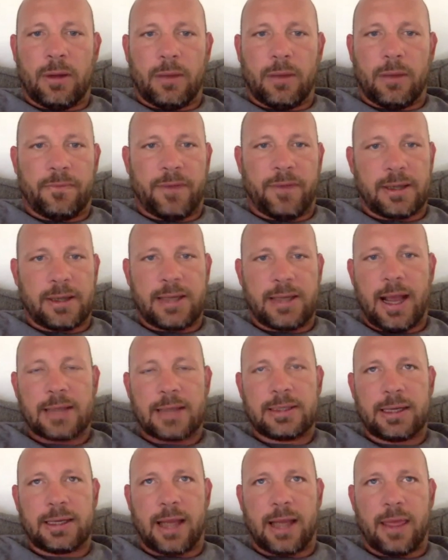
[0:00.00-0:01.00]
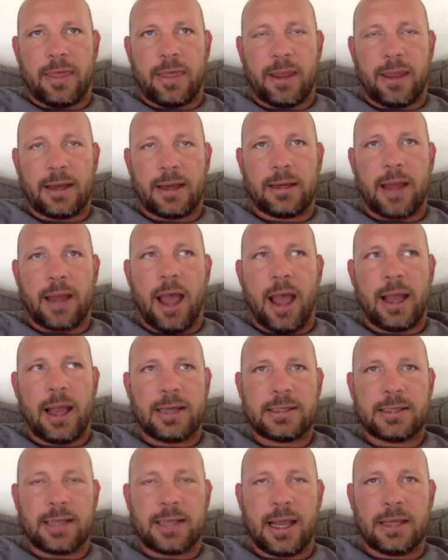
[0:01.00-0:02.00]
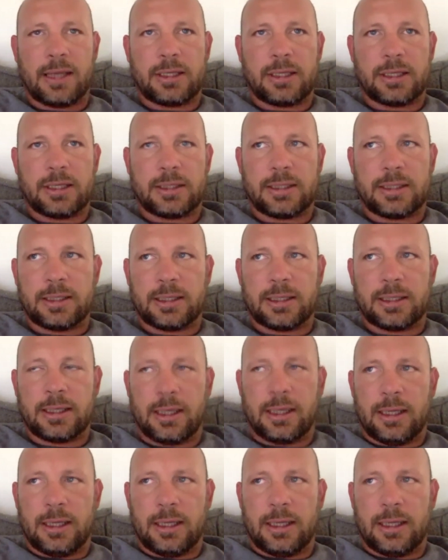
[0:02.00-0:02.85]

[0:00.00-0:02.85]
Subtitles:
fantastic. I think hindsight, just to